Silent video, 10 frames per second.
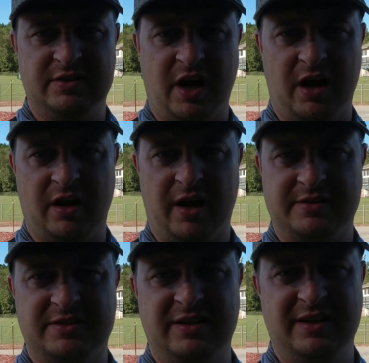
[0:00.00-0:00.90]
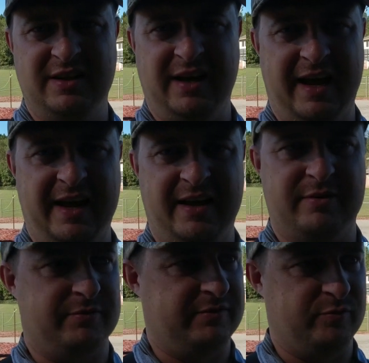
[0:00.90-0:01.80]
tot lots
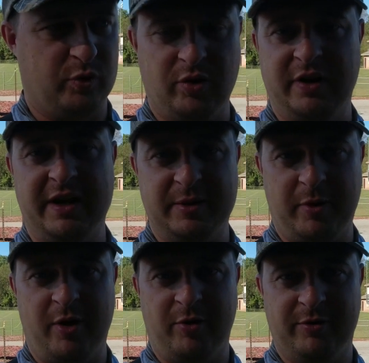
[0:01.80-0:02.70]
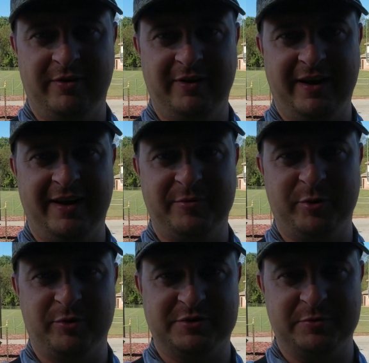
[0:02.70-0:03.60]
and we're gonna hit them all and
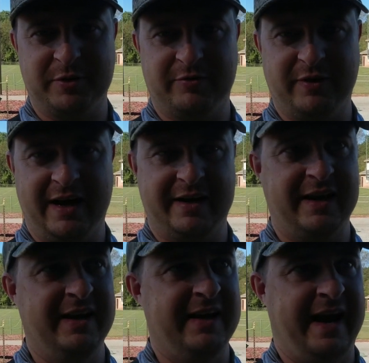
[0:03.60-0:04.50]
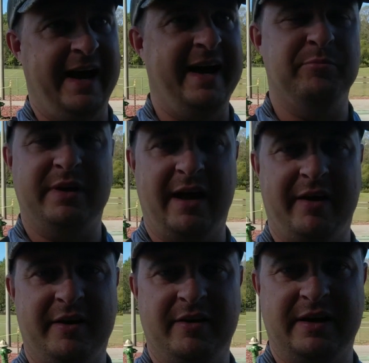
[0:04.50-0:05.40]
we're gonna see what we can find. I hadn't been
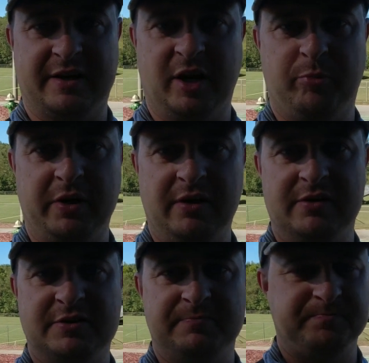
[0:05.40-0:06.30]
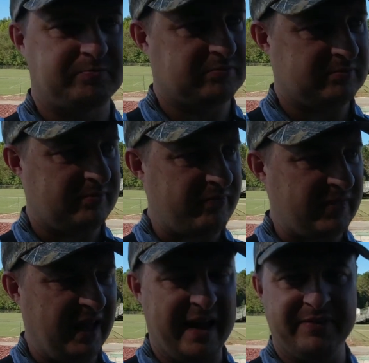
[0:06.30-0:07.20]
out here in a couple years
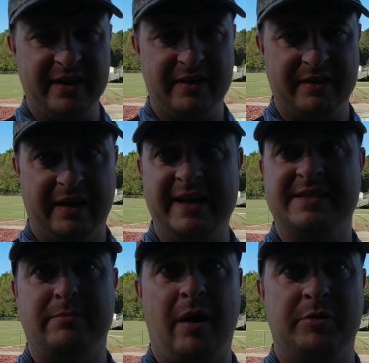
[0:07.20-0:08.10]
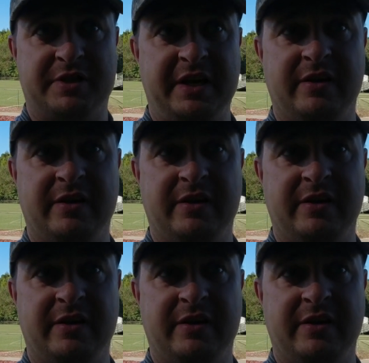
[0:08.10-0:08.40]
and then last time I was